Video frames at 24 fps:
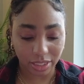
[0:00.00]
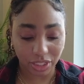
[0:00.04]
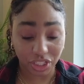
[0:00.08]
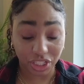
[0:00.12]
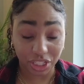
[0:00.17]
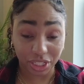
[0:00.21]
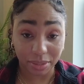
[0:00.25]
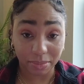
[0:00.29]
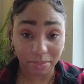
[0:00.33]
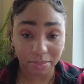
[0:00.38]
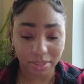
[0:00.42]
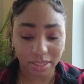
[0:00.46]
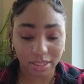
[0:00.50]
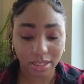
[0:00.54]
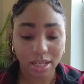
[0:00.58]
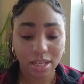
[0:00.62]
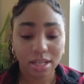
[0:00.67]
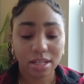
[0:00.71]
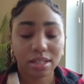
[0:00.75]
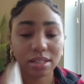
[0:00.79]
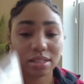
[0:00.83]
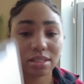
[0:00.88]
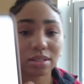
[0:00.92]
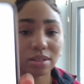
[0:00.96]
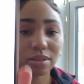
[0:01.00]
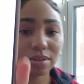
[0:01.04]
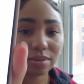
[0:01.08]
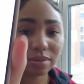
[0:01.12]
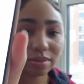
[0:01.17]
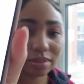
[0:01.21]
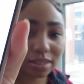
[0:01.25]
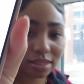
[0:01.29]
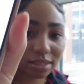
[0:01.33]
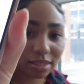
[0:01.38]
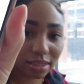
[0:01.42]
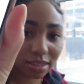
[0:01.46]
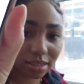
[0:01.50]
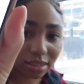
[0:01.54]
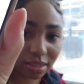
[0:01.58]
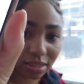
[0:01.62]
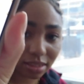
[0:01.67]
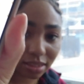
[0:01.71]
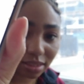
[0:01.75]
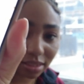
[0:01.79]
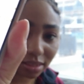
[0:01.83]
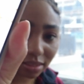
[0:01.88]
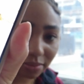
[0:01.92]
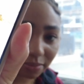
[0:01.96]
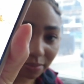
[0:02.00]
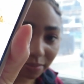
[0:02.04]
gems. So this is